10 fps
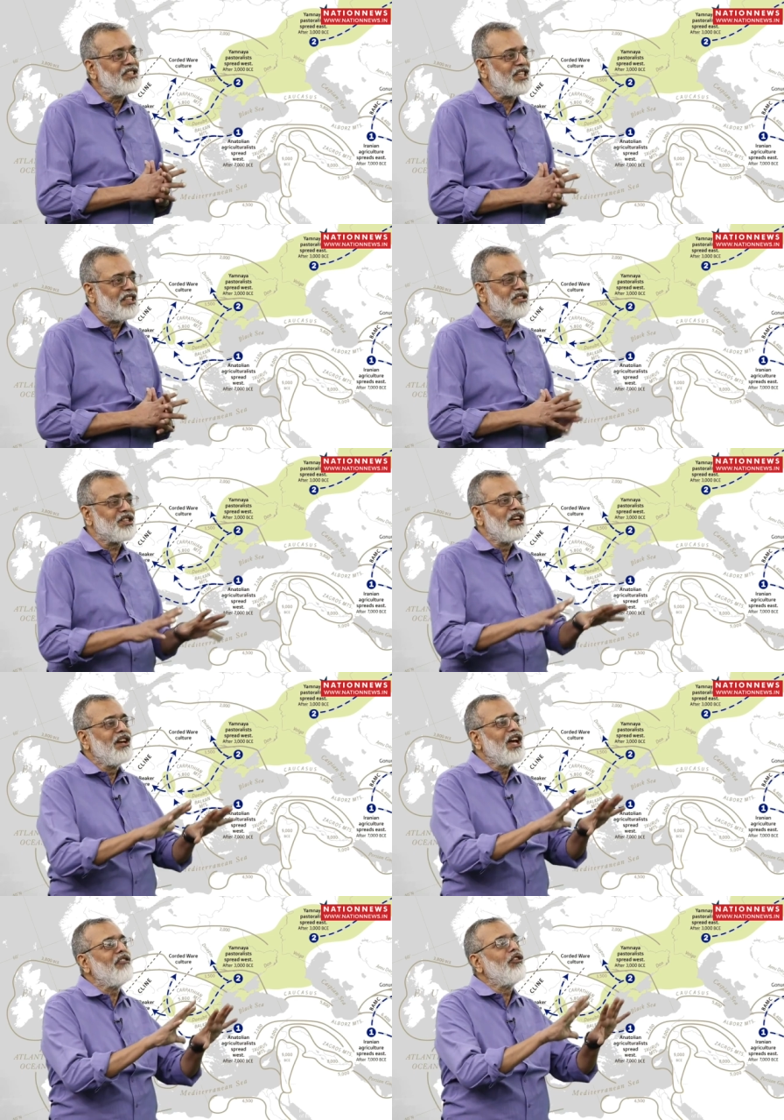sense,
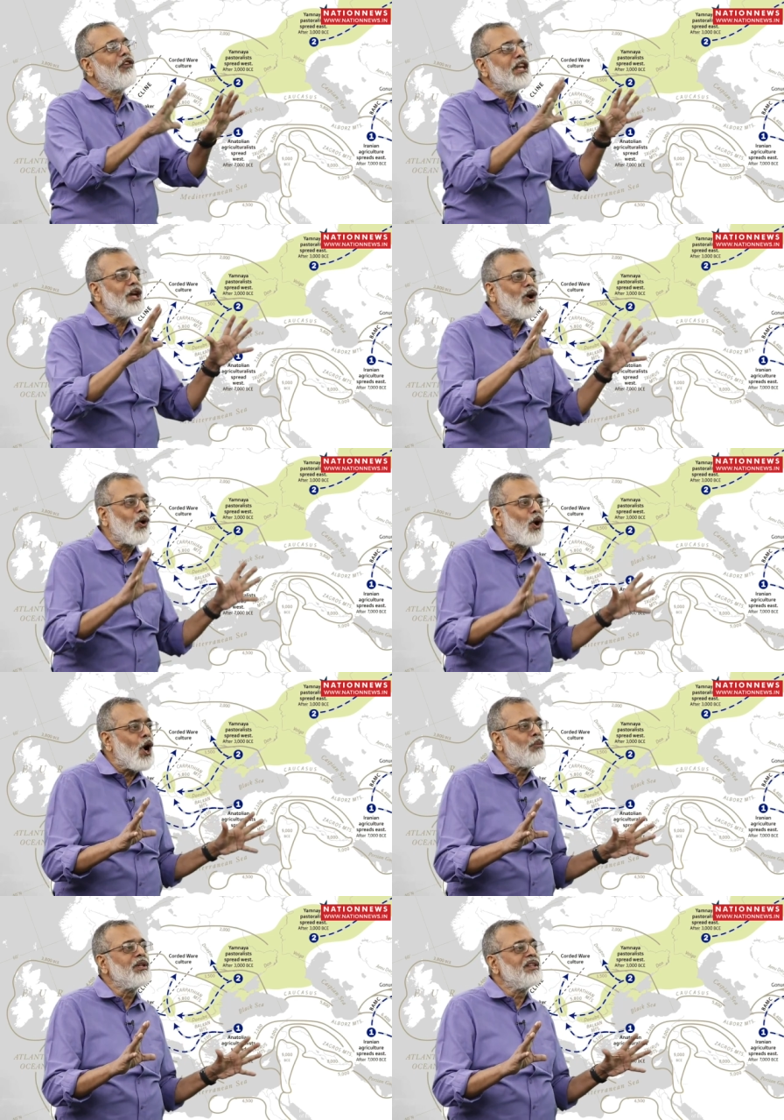have a very
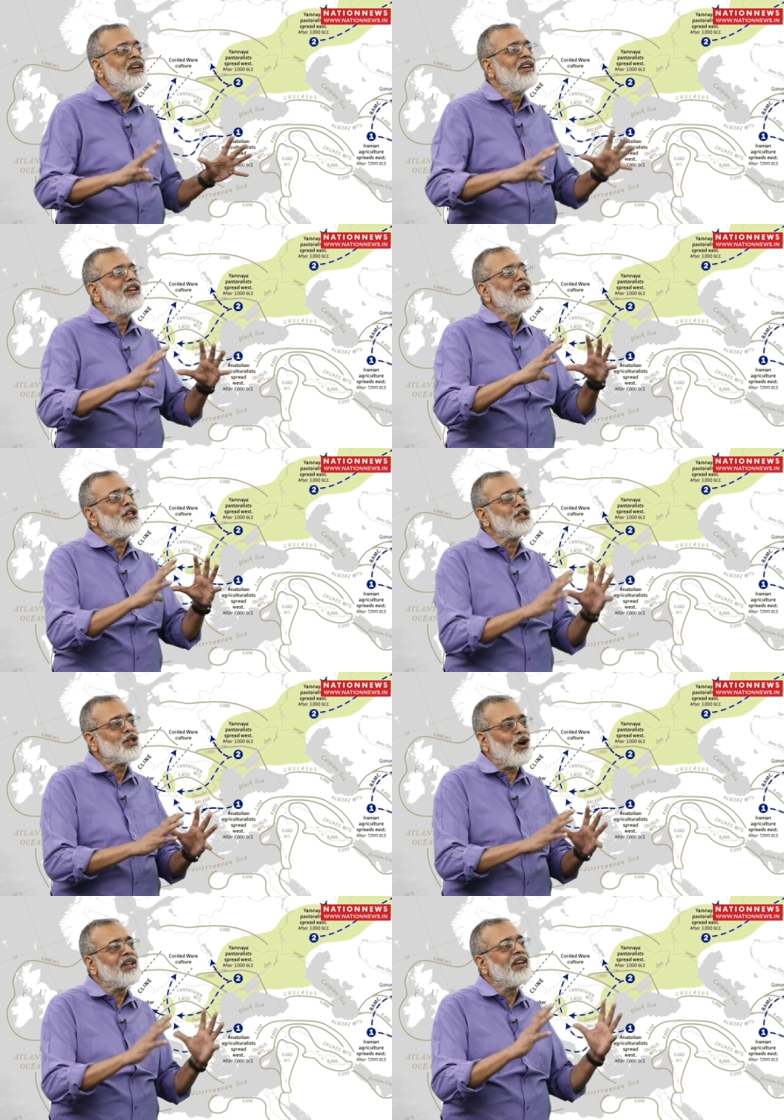common
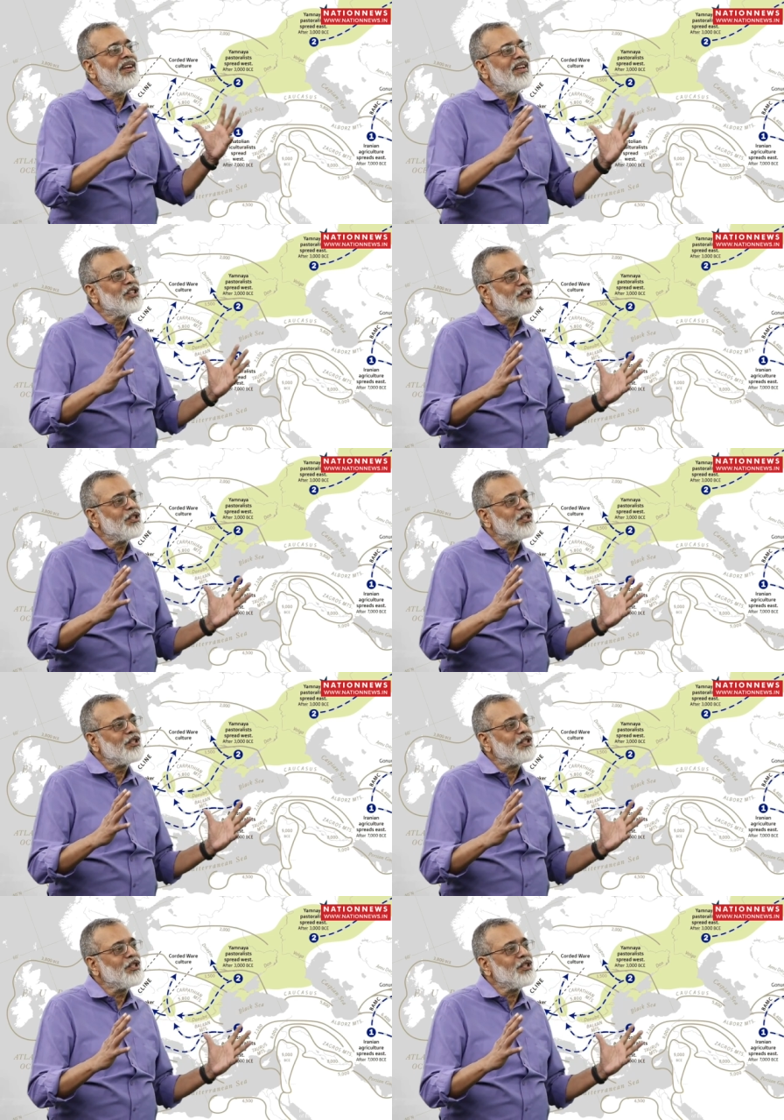historical,